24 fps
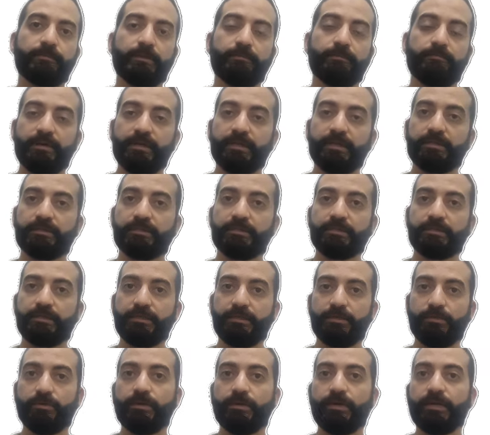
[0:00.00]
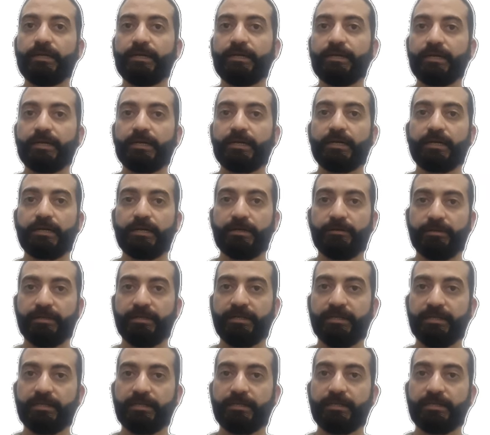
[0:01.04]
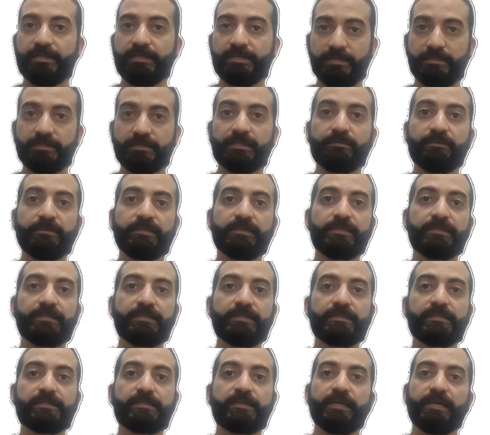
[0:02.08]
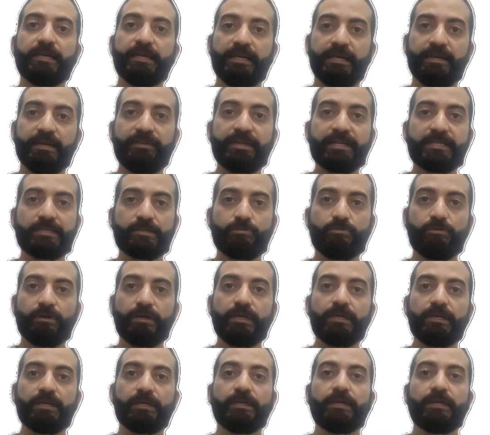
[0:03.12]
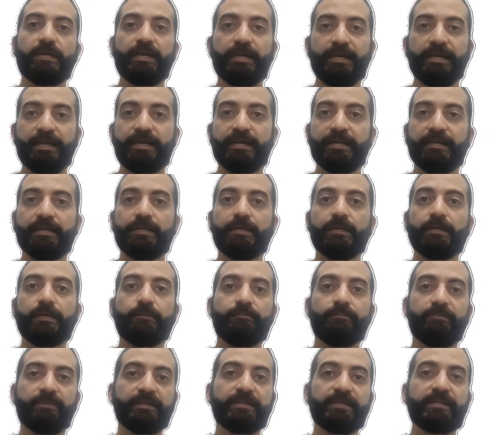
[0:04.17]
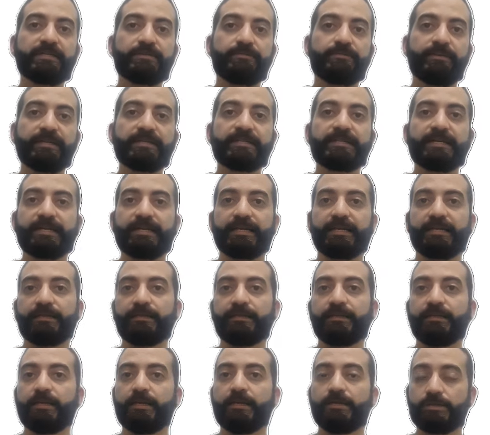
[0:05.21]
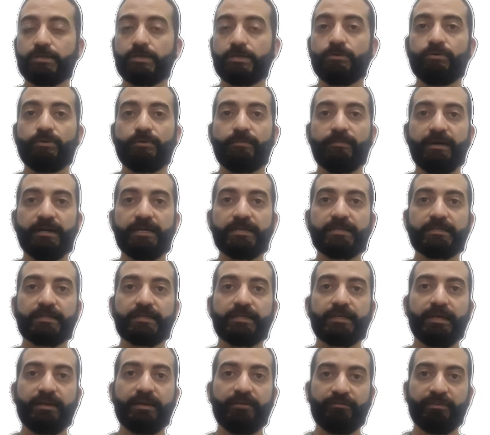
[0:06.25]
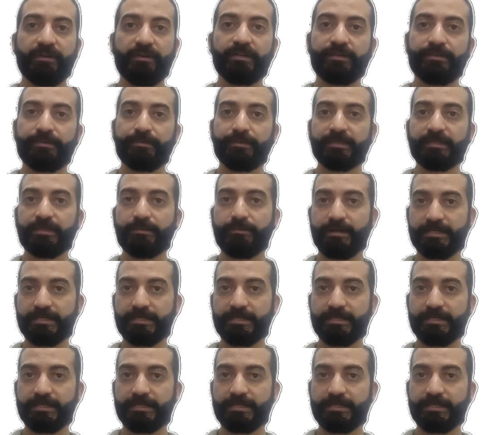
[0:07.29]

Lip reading: But the area in centimeter and the speed in meter per second. So we must convert meter per